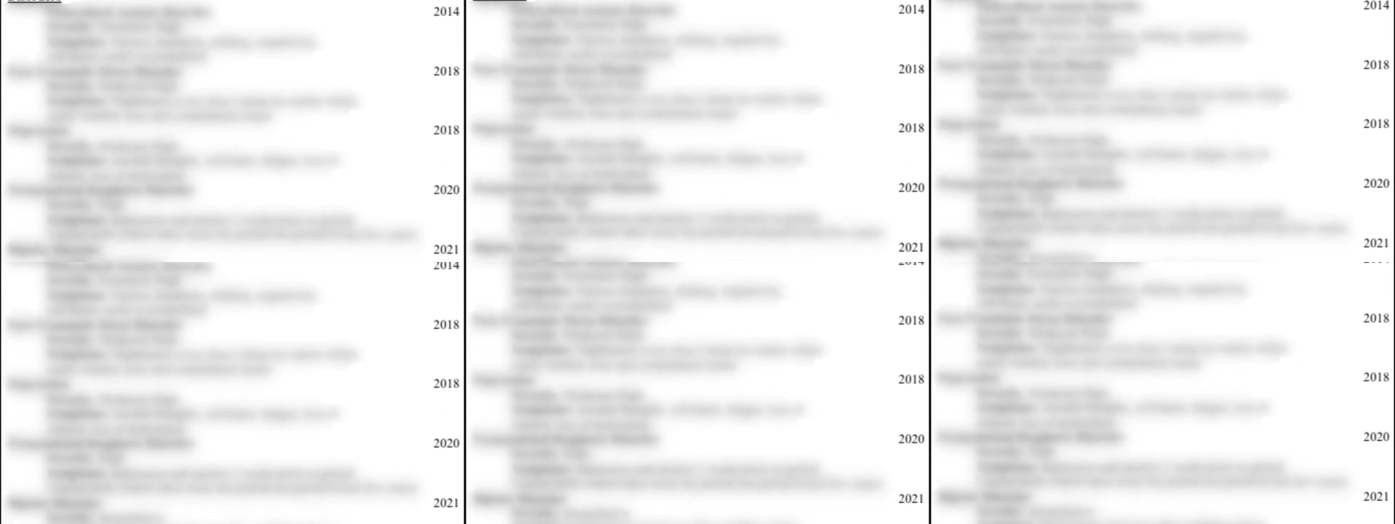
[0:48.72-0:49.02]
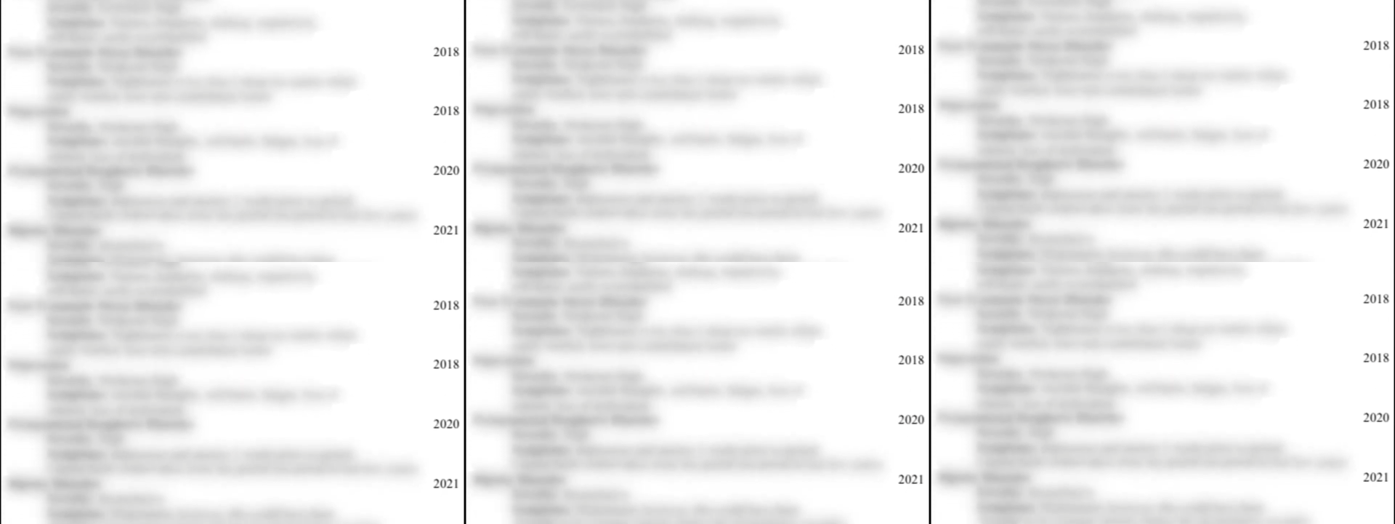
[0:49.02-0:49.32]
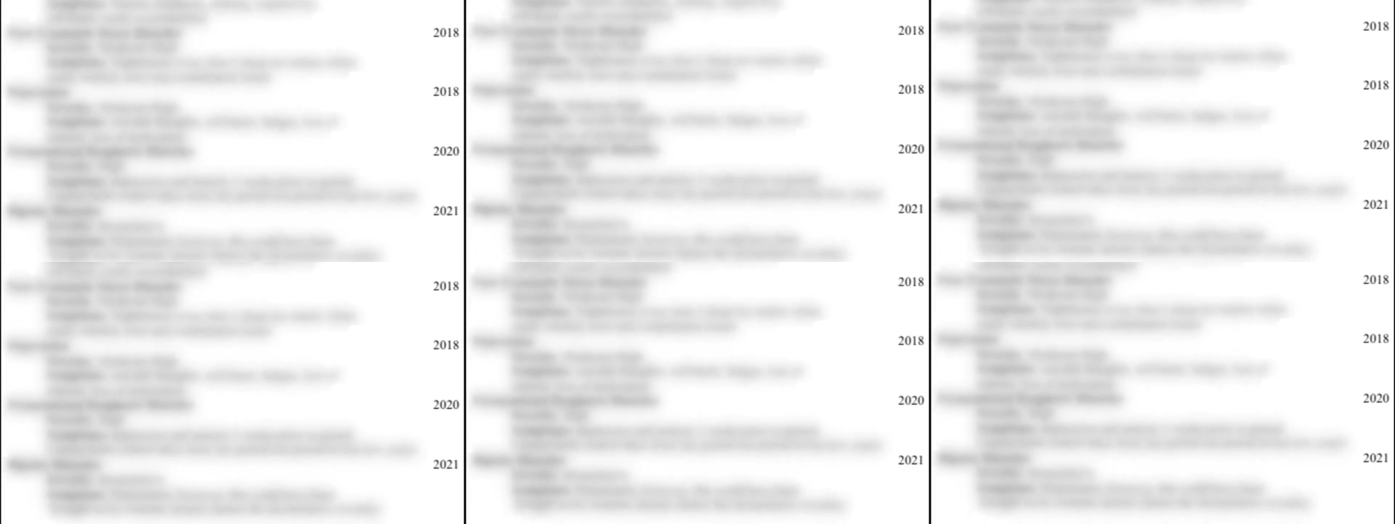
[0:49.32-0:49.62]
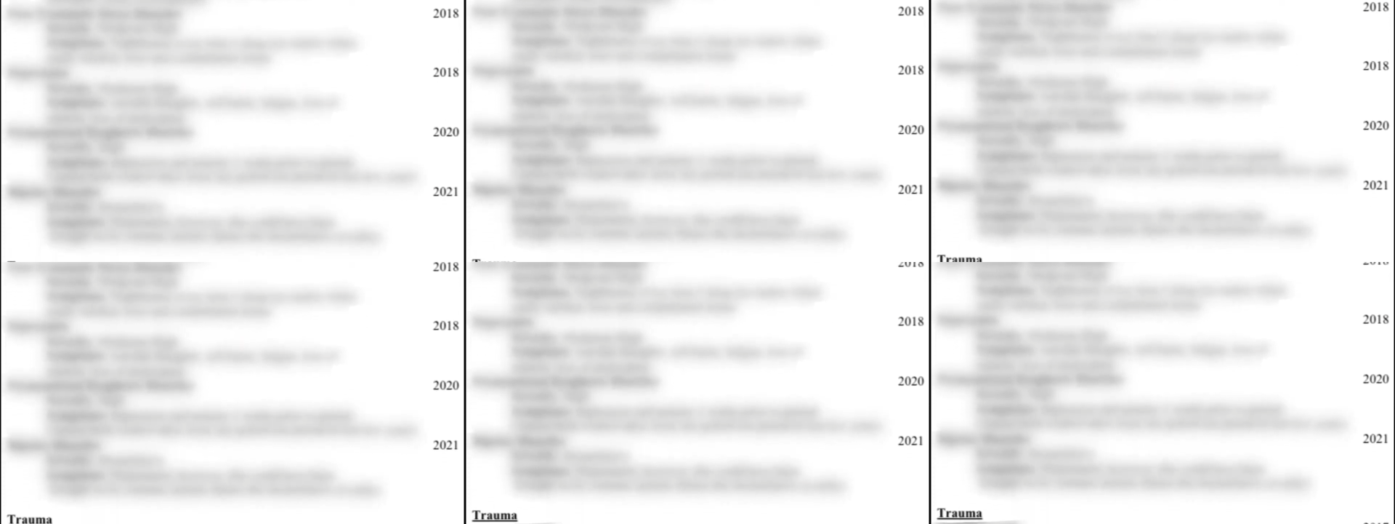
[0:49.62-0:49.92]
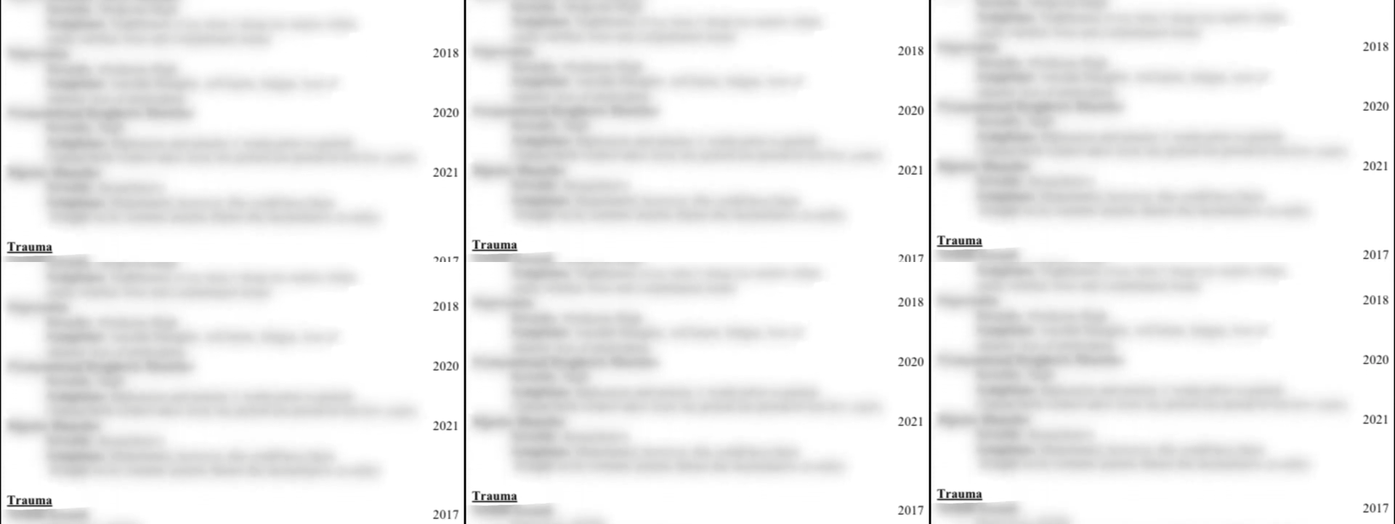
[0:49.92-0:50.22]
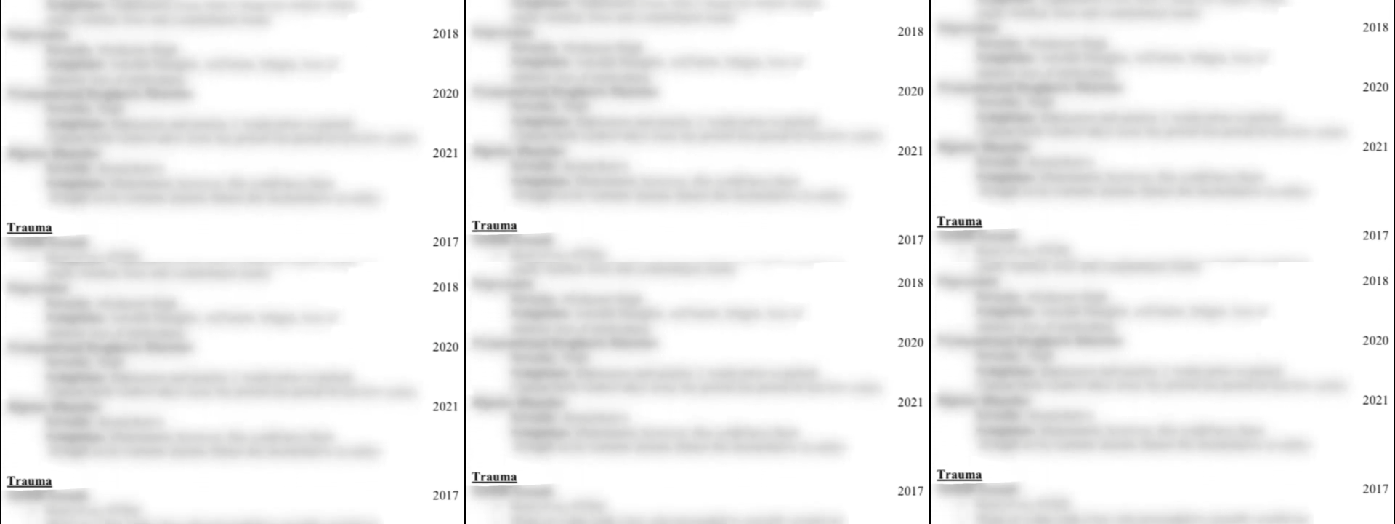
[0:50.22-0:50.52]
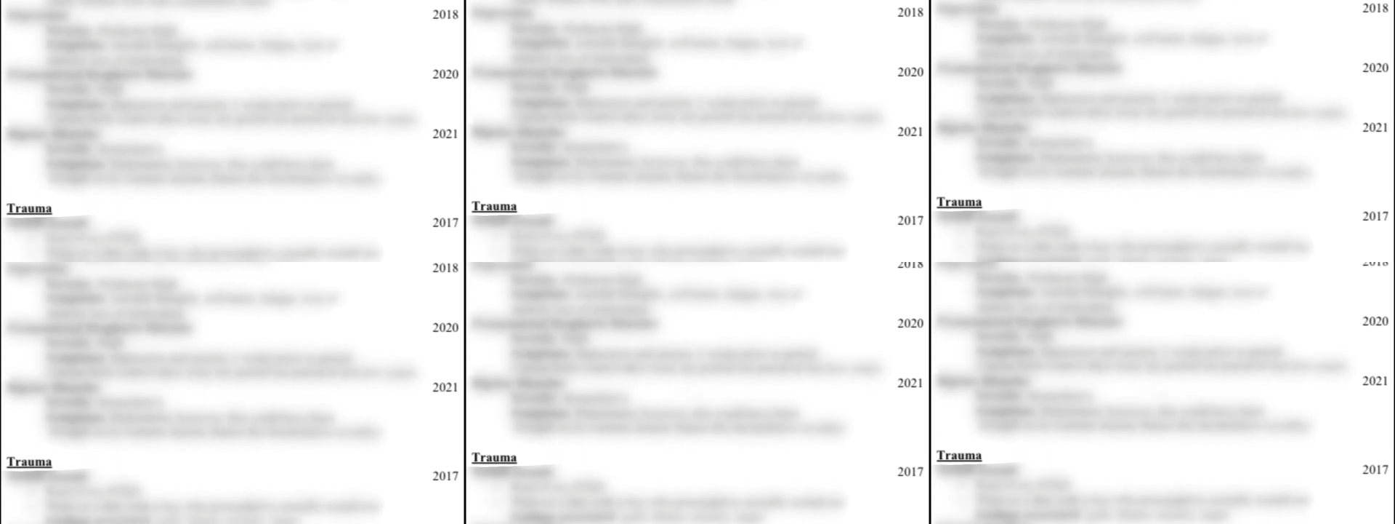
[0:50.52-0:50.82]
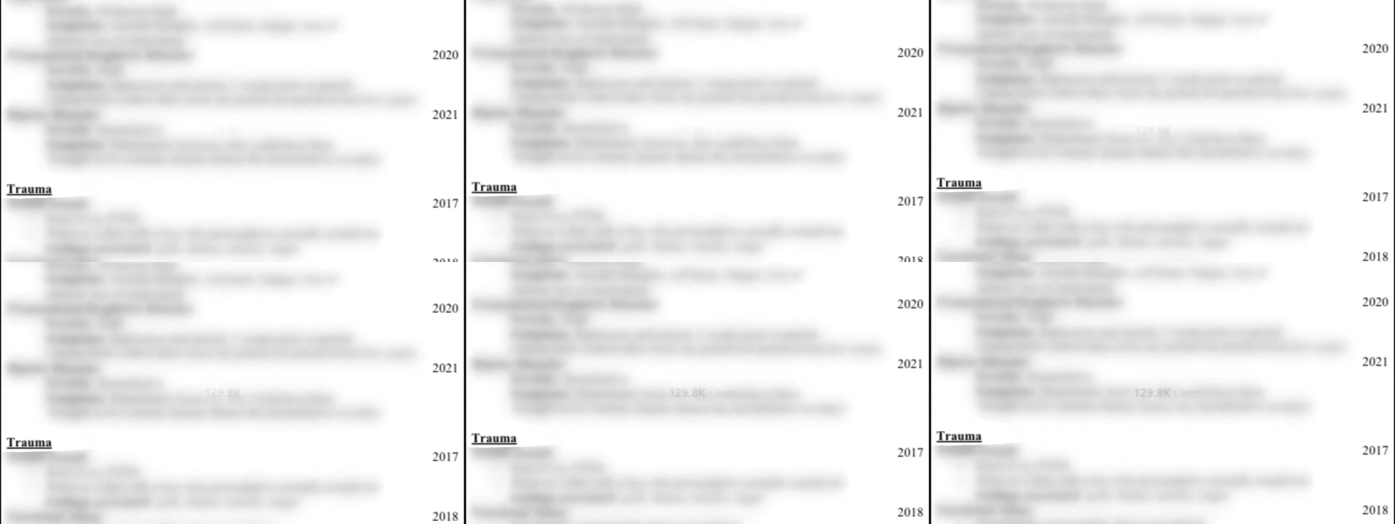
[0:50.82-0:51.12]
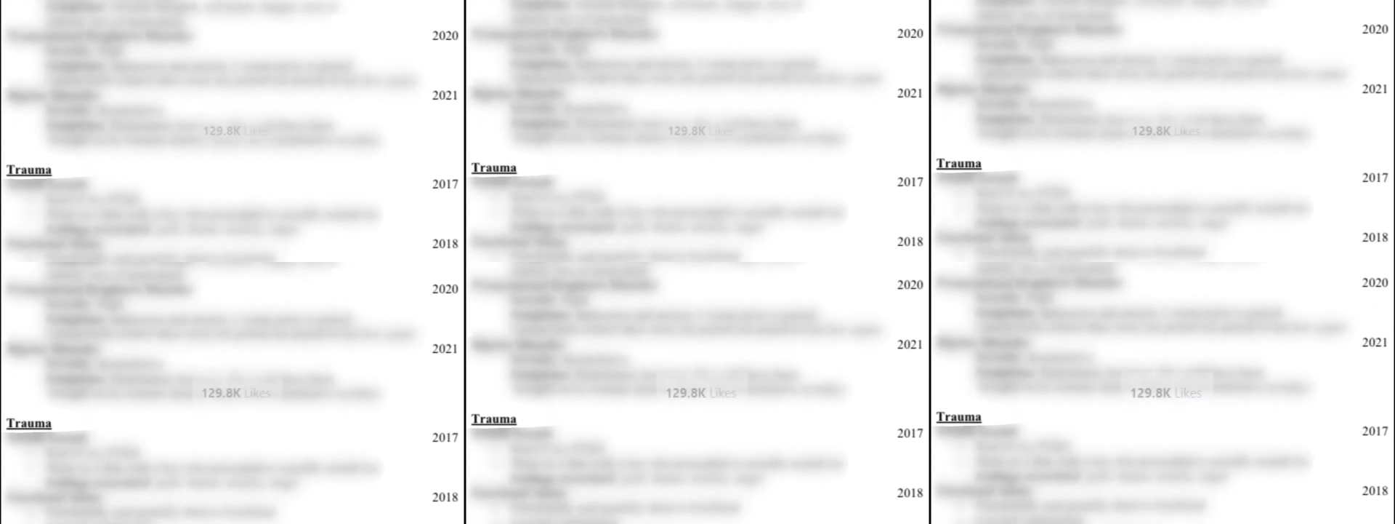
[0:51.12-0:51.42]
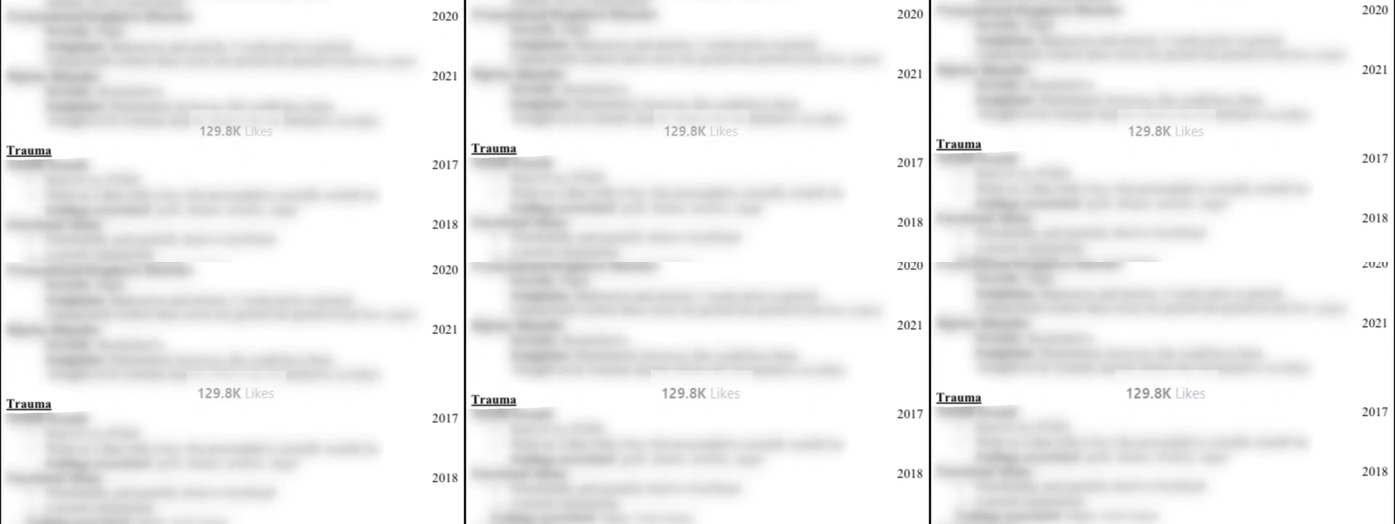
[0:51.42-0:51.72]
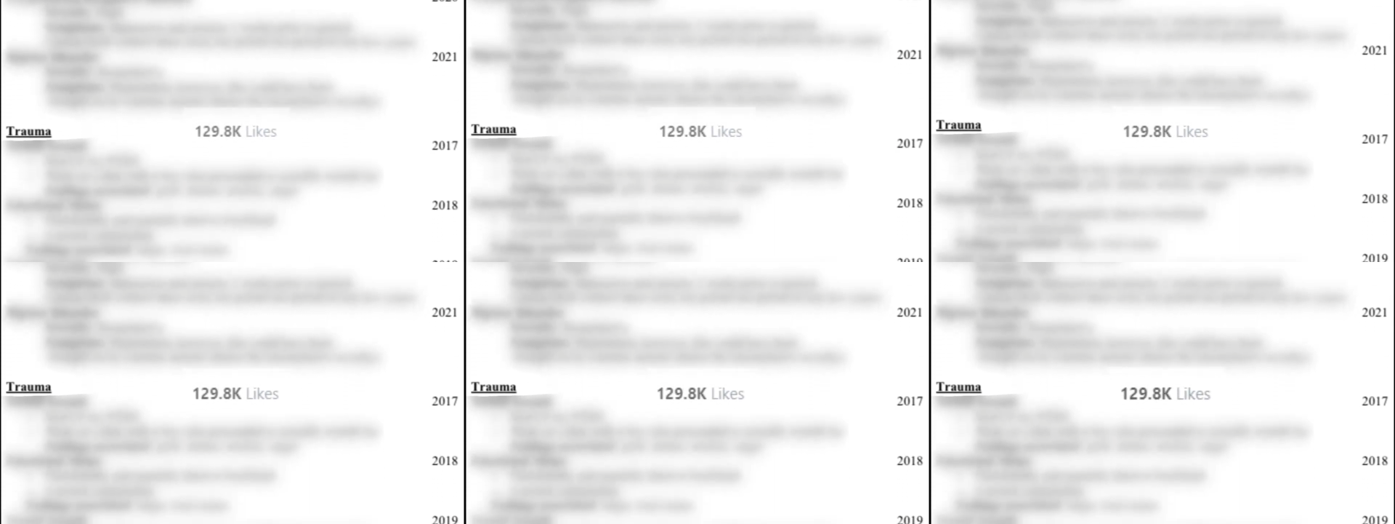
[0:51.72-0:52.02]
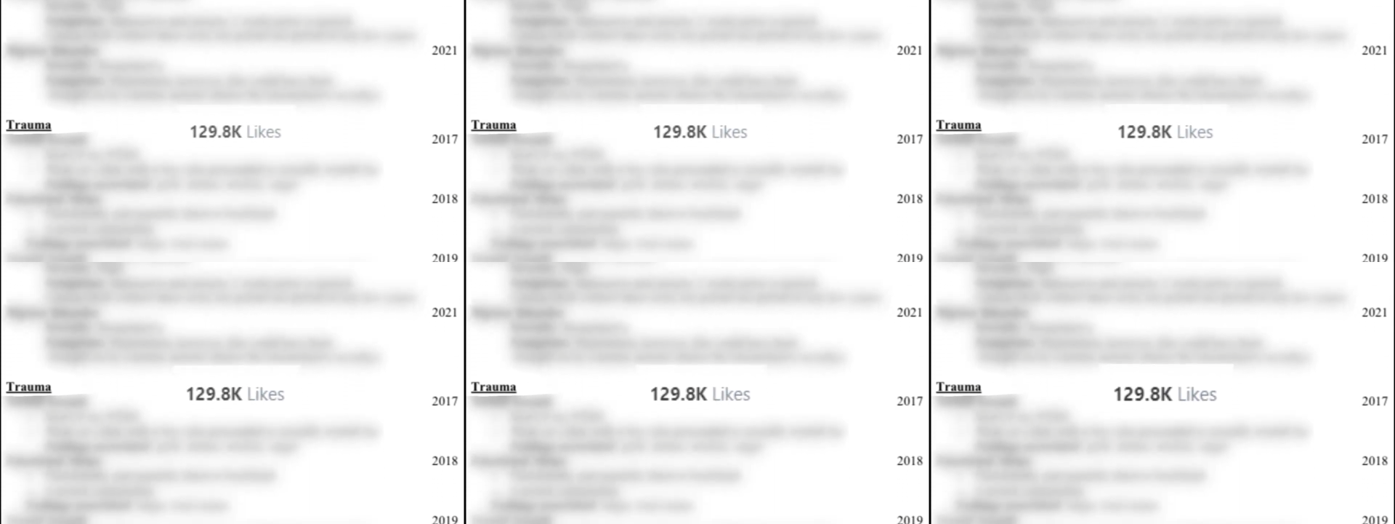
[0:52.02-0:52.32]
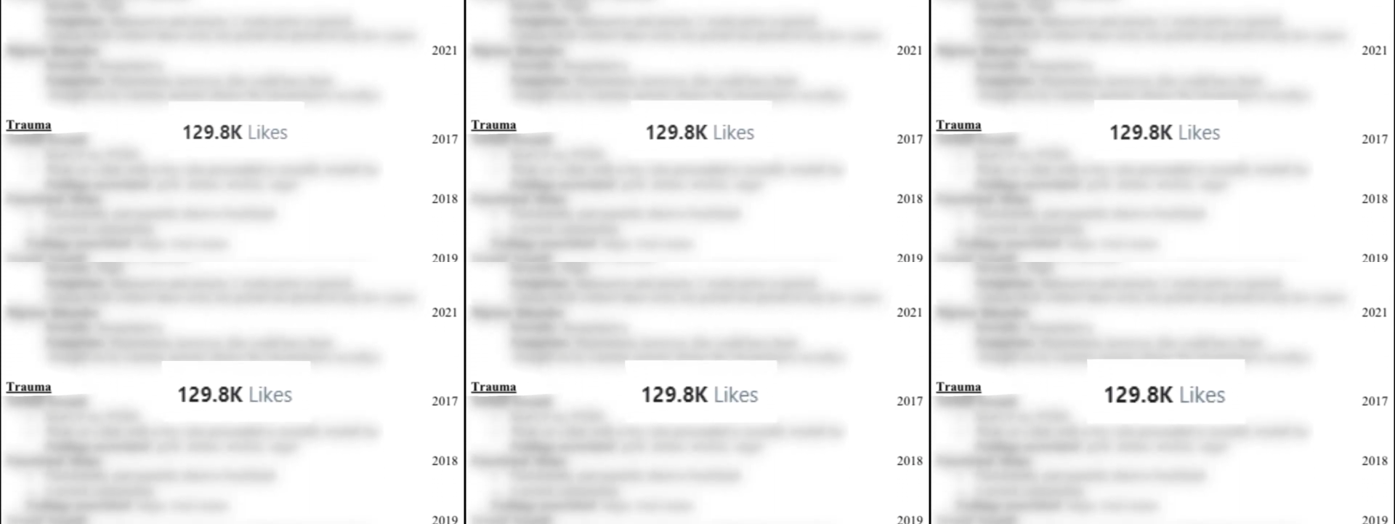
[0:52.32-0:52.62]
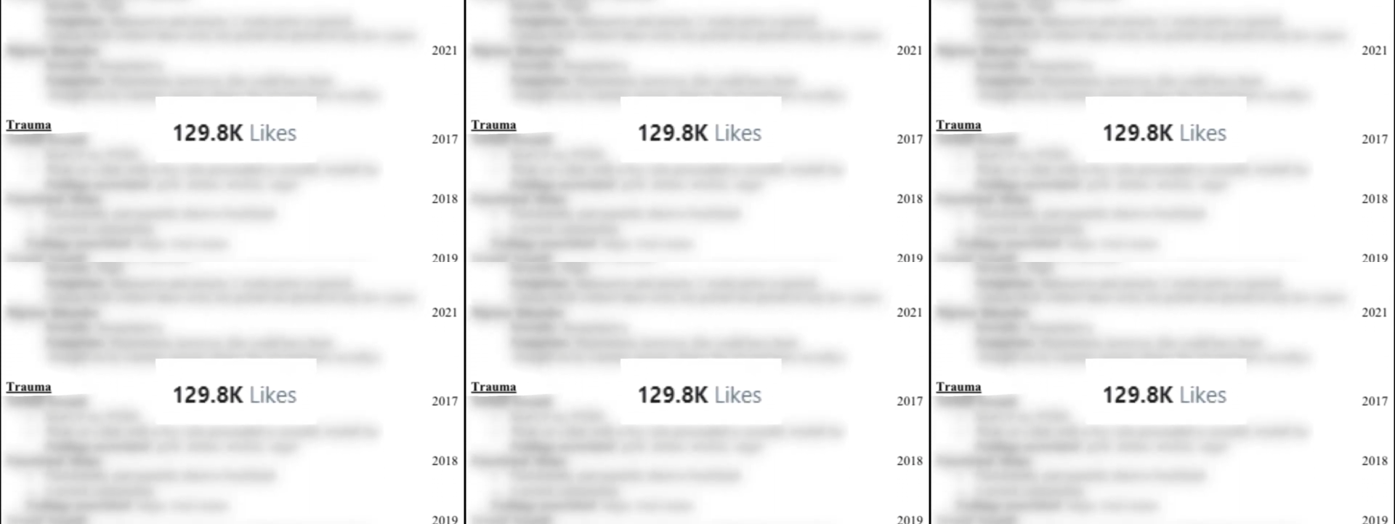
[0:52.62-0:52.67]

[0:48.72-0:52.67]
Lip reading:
(no speaker visible)